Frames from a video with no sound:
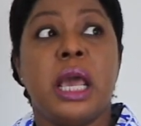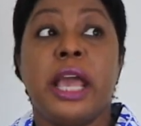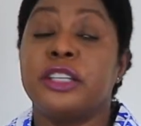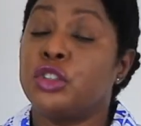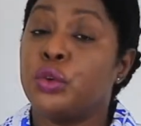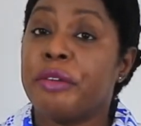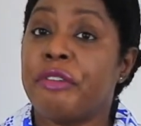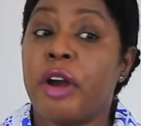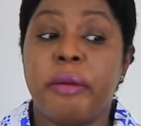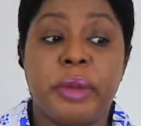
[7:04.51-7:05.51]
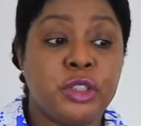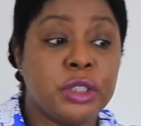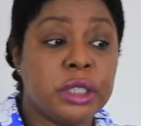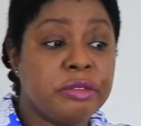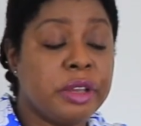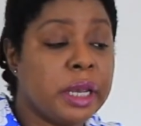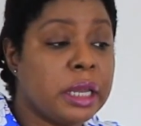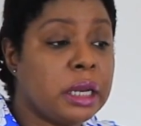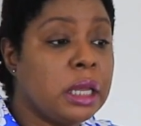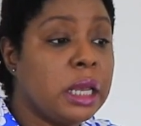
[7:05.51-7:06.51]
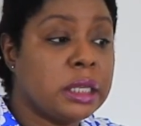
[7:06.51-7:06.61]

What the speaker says: Is it your environment you're living in?